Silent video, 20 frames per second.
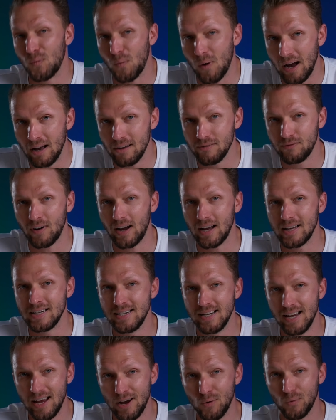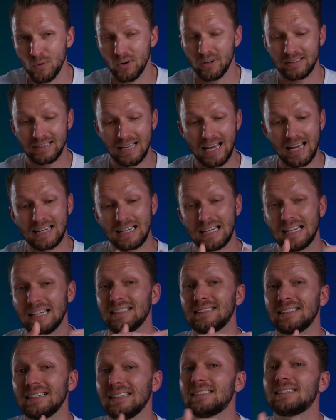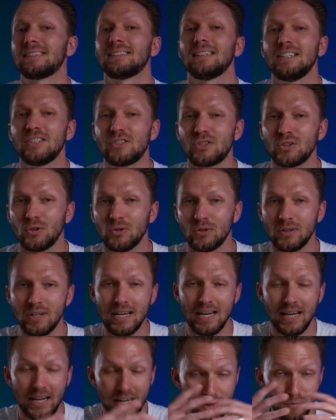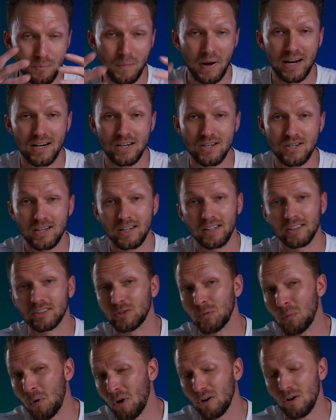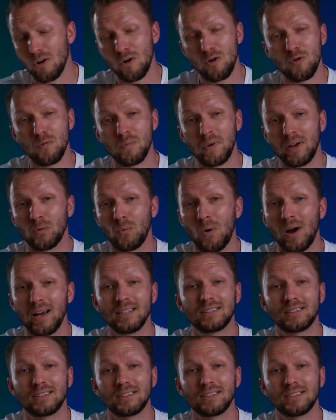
Wi-Fi network. That is essential in managing a smart home and why